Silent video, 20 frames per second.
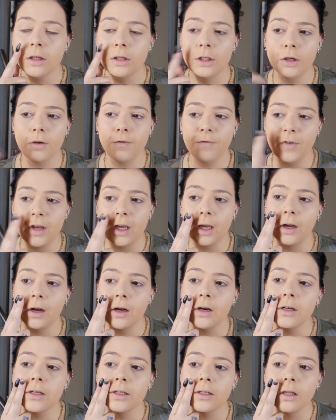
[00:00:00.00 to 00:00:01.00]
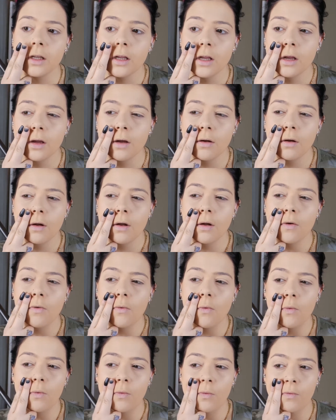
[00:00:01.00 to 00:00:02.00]
Two fingers
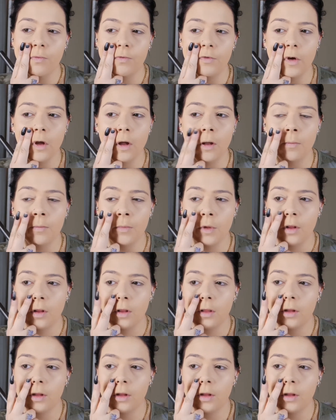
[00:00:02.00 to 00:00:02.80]
from